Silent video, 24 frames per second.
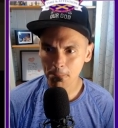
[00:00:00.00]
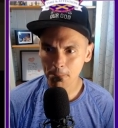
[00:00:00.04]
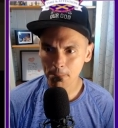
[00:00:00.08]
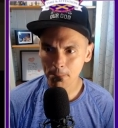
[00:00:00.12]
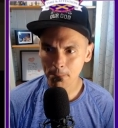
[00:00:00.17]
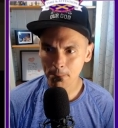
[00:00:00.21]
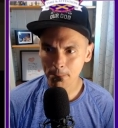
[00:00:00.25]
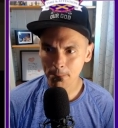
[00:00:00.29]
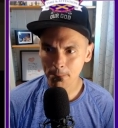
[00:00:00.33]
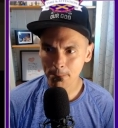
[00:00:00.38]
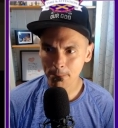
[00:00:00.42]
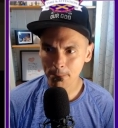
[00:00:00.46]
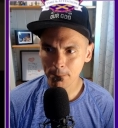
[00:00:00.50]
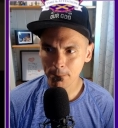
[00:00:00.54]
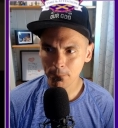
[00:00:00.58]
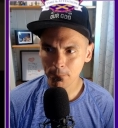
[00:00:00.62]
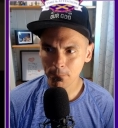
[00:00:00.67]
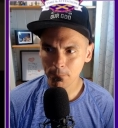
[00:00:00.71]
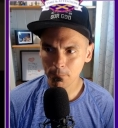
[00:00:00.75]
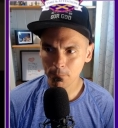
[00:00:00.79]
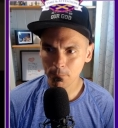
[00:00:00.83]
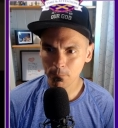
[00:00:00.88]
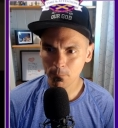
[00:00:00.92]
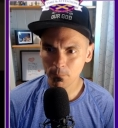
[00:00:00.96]

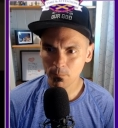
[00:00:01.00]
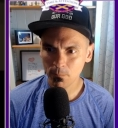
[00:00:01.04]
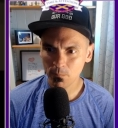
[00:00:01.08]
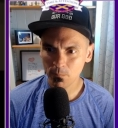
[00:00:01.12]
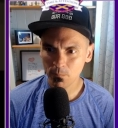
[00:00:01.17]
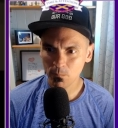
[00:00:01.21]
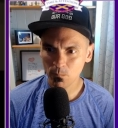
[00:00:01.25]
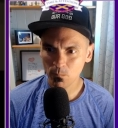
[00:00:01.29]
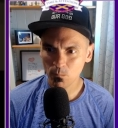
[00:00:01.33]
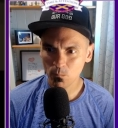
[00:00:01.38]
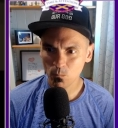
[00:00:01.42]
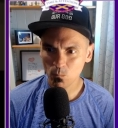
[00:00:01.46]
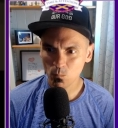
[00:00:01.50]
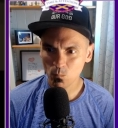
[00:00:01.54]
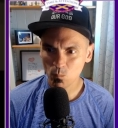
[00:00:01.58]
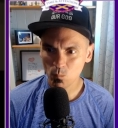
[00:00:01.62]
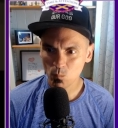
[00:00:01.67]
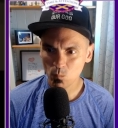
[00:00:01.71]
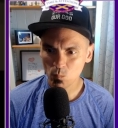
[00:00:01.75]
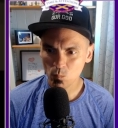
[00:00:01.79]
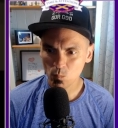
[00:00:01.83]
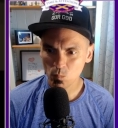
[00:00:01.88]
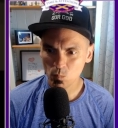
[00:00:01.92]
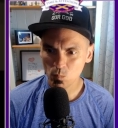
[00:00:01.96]

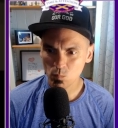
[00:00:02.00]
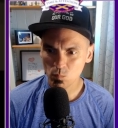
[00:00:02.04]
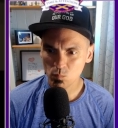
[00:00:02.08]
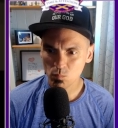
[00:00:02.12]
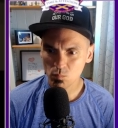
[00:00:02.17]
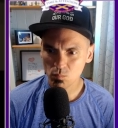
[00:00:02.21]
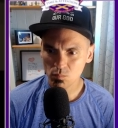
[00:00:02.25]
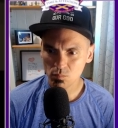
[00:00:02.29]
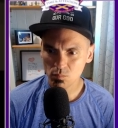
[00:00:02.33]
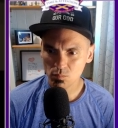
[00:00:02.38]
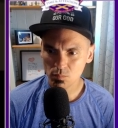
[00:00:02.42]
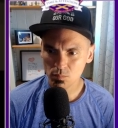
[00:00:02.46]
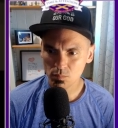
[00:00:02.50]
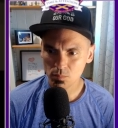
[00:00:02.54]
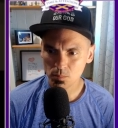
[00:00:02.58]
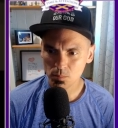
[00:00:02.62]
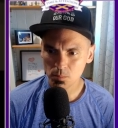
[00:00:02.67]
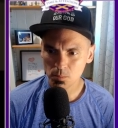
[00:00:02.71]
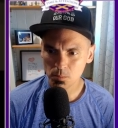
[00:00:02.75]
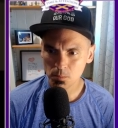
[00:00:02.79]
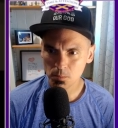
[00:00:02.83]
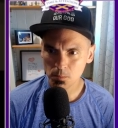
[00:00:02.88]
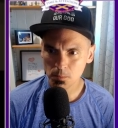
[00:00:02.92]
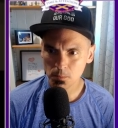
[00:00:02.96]

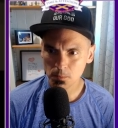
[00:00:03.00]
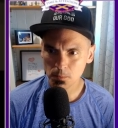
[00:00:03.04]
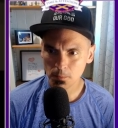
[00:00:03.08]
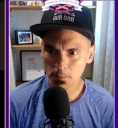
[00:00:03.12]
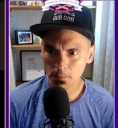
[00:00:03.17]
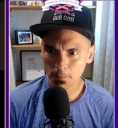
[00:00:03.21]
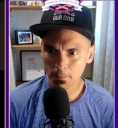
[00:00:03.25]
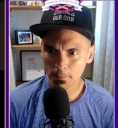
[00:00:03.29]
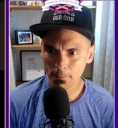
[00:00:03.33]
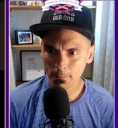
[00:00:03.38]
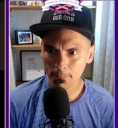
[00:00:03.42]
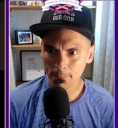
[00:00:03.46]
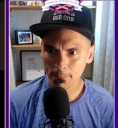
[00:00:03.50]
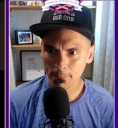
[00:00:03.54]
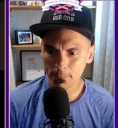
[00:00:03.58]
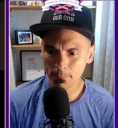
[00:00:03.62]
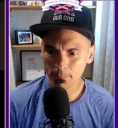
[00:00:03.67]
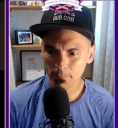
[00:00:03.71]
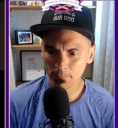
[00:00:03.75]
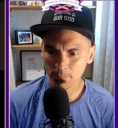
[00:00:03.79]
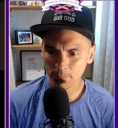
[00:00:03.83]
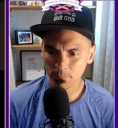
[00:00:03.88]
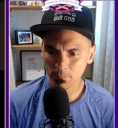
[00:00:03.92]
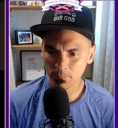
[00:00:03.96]

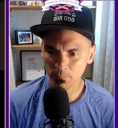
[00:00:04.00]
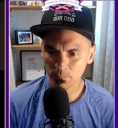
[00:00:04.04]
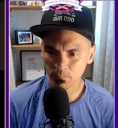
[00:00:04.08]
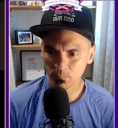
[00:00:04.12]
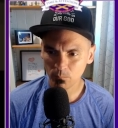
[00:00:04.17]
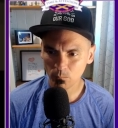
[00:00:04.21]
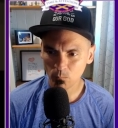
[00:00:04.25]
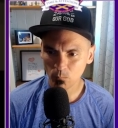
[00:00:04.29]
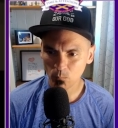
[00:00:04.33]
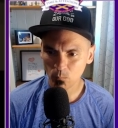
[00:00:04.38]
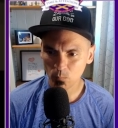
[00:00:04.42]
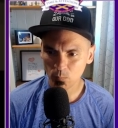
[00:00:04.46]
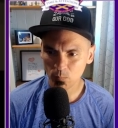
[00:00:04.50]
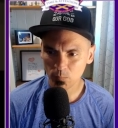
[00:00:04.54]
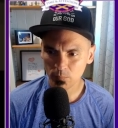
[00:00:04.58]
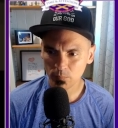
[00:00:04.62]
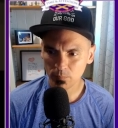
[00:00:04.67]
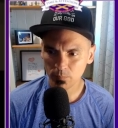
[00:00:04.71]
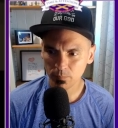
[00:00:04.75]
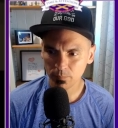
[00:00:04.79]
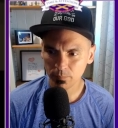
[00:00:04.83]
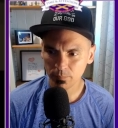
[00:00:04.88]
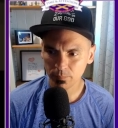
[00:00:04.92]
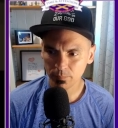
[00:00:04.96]

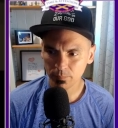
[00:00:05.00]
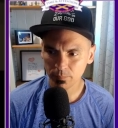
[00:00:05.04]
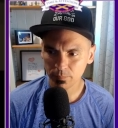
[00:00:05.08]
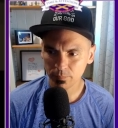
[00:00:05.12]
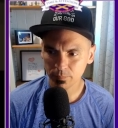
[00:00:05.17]
Nothing is said.